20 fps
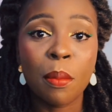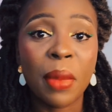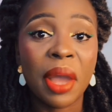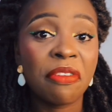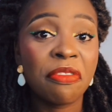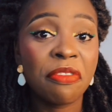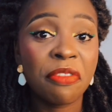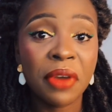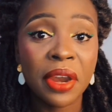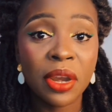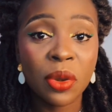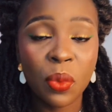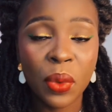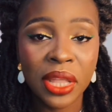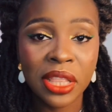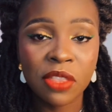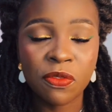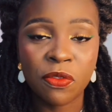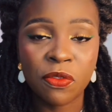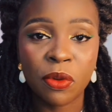My friend
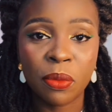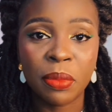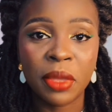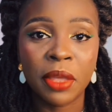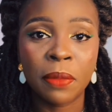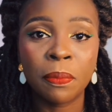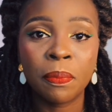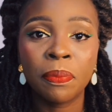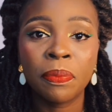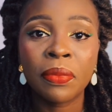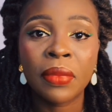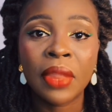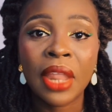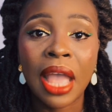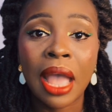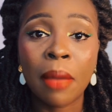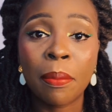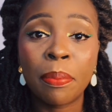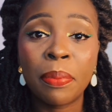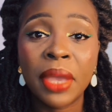went for me
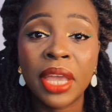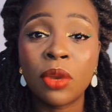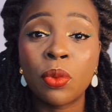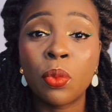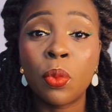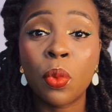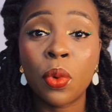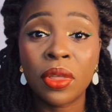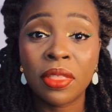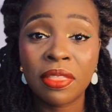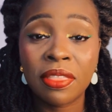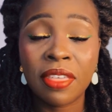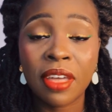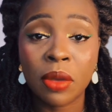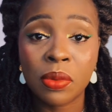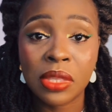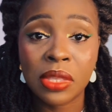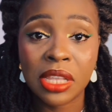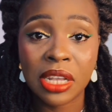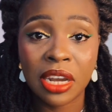and paid
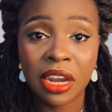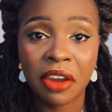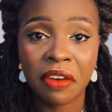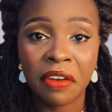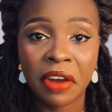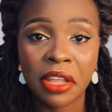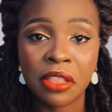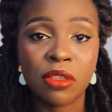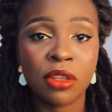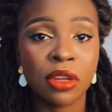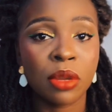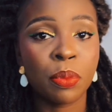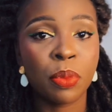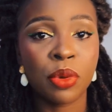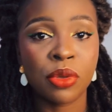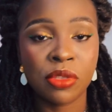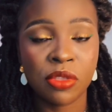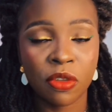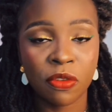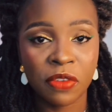1,000 naira to the
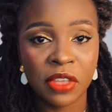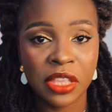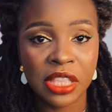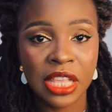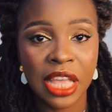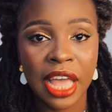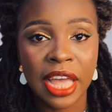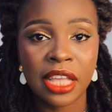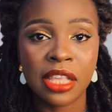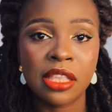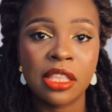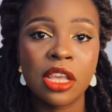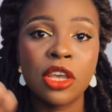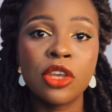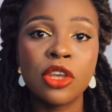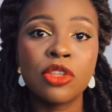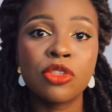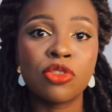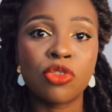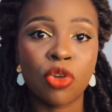post office guys
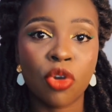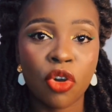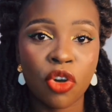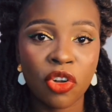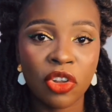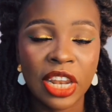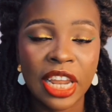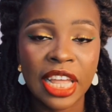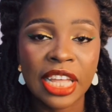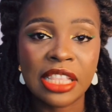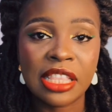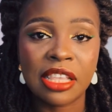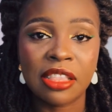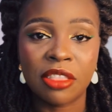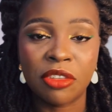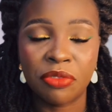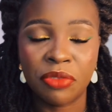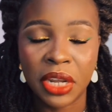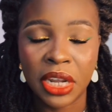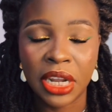to collect
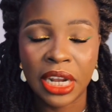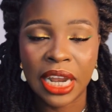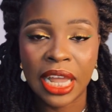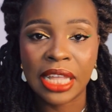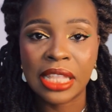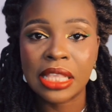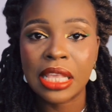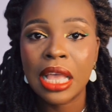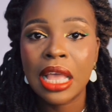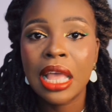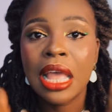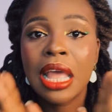the ring light.